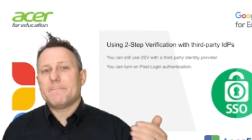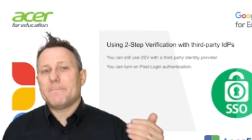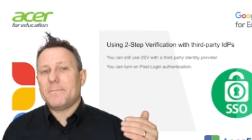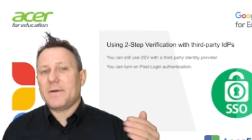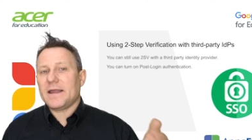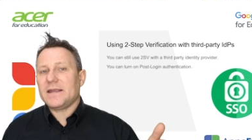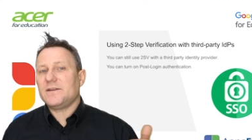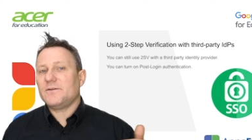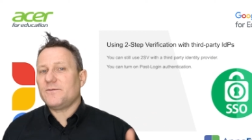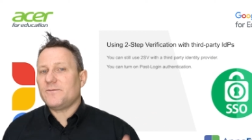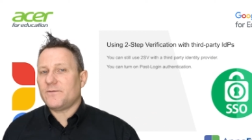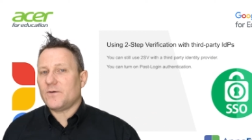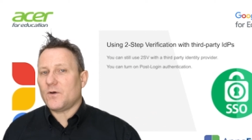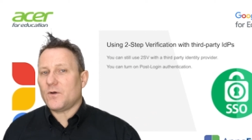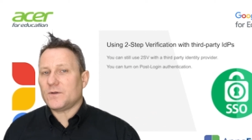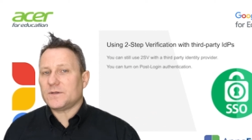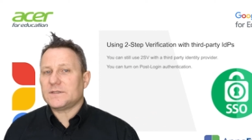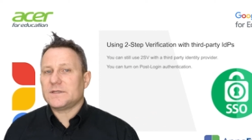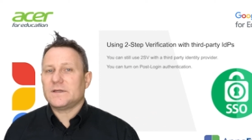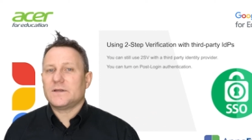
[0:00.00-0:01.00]
by
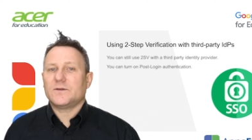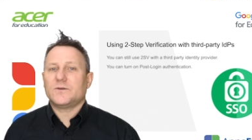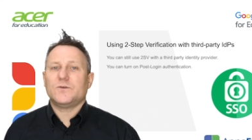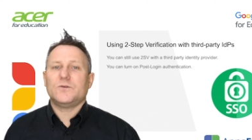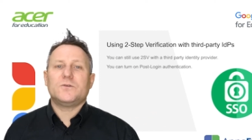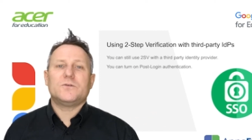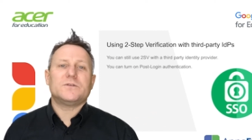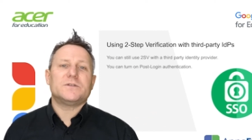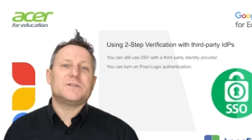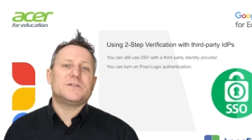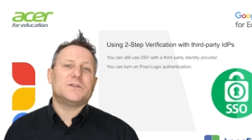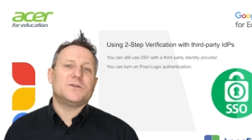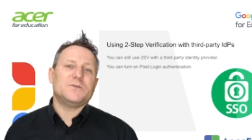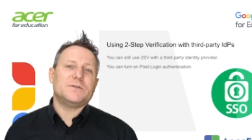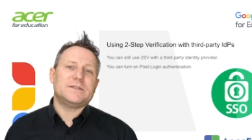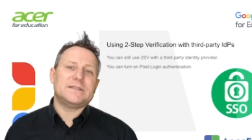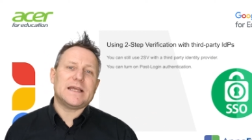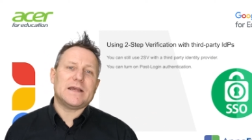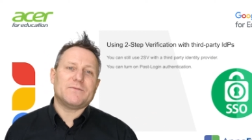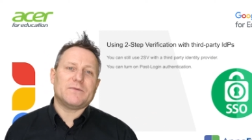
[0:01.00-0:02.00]
default, Google's
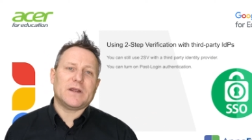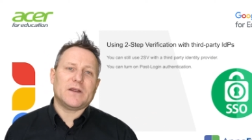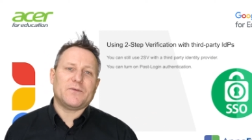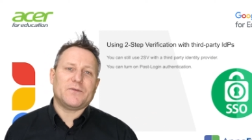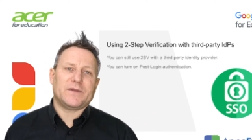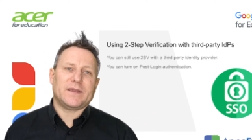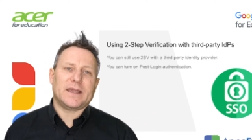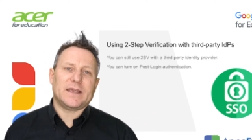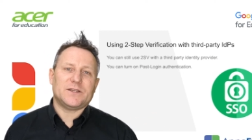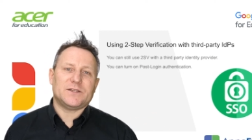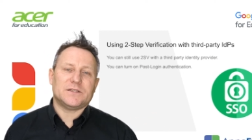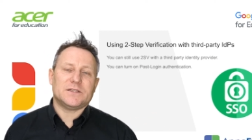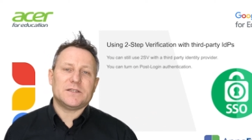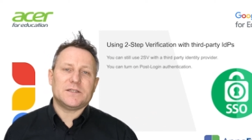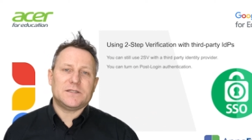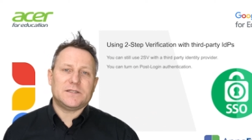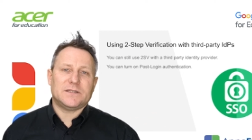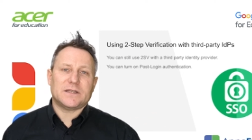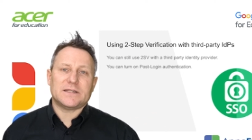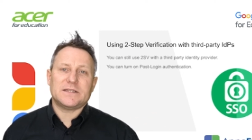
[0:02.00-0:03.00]
two-step
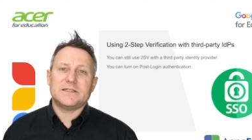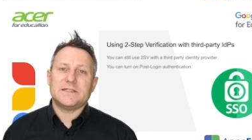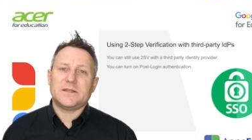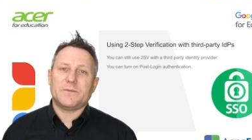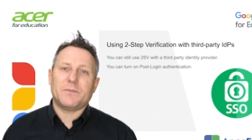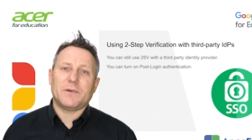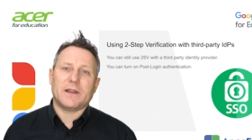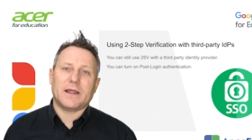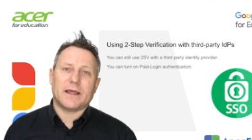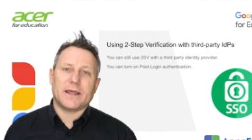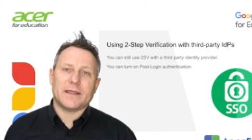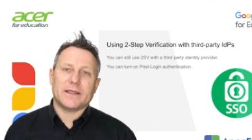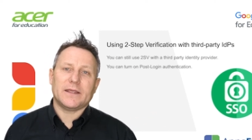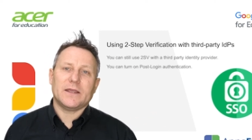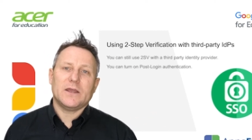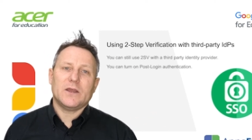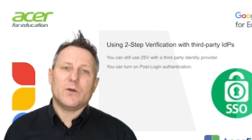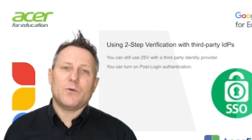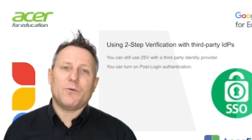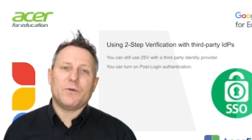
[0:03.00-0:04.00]
verification doesn't apply
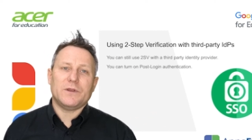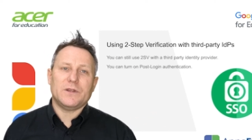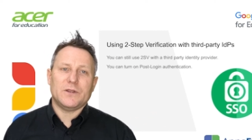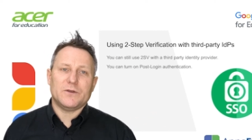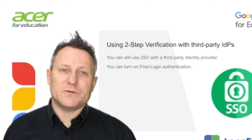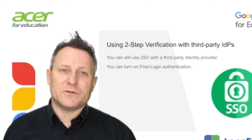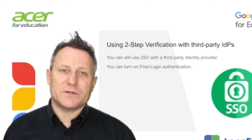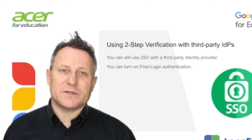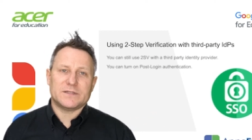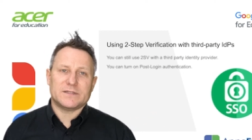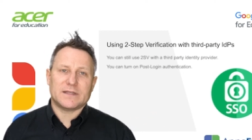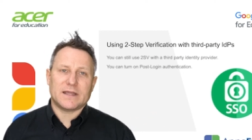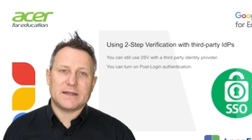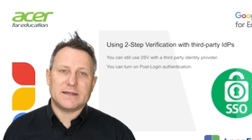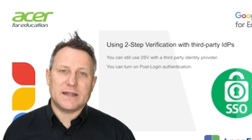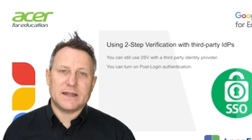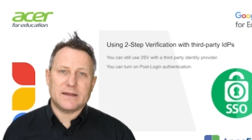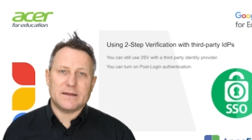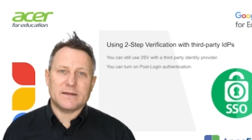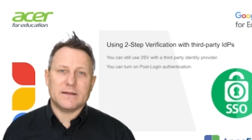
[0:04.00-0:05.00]
when users
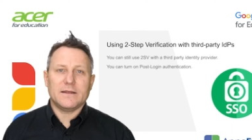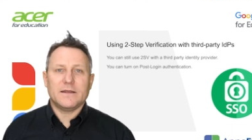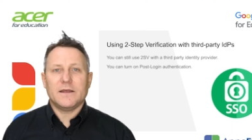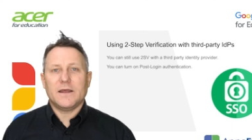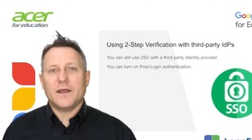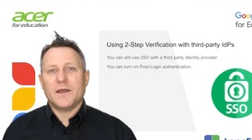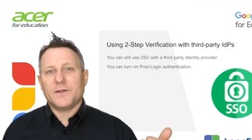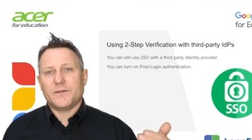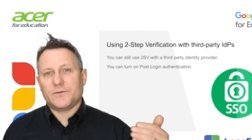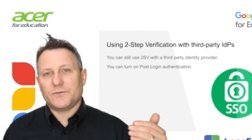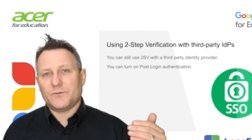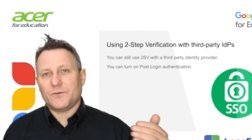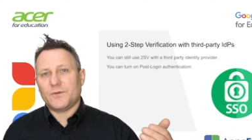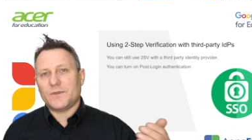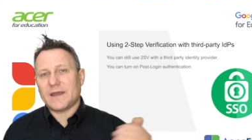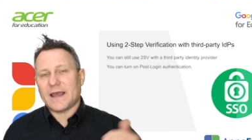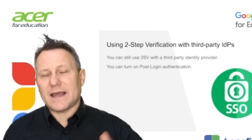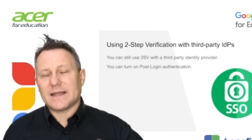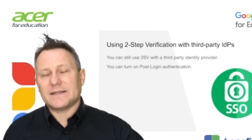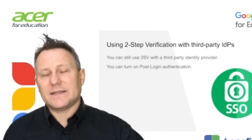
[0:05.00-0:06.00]
sign in through
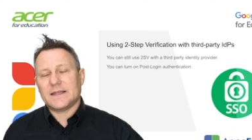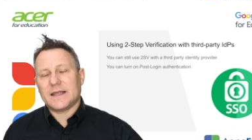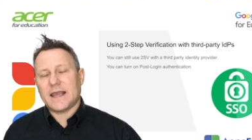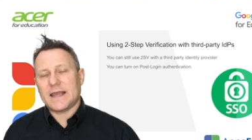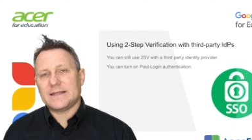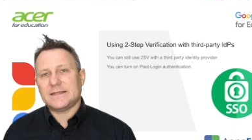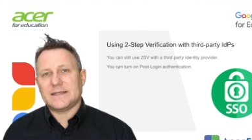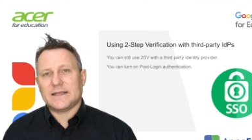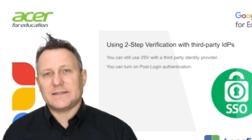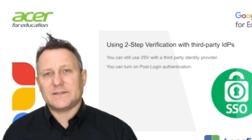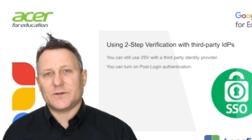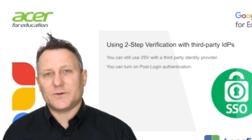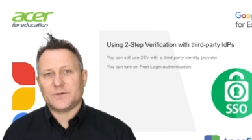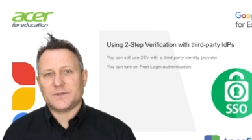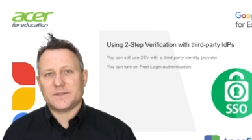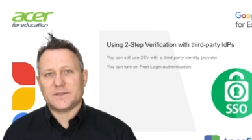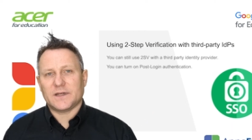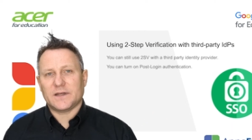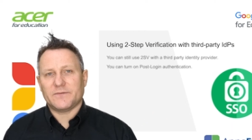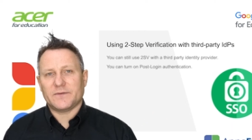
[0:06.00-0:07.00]
that SSO
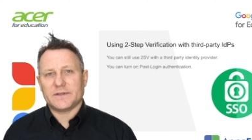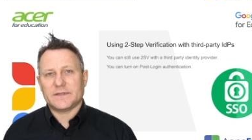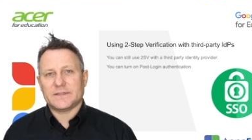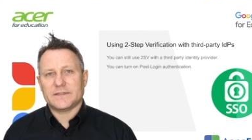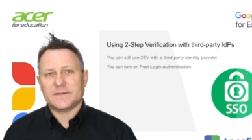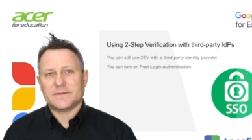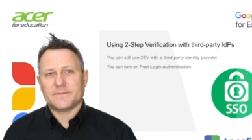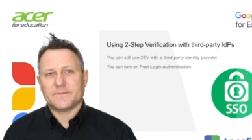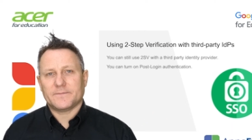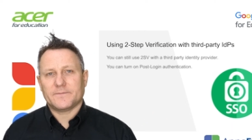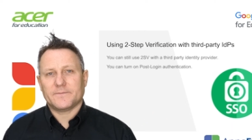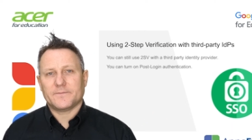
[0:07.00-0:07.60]
service.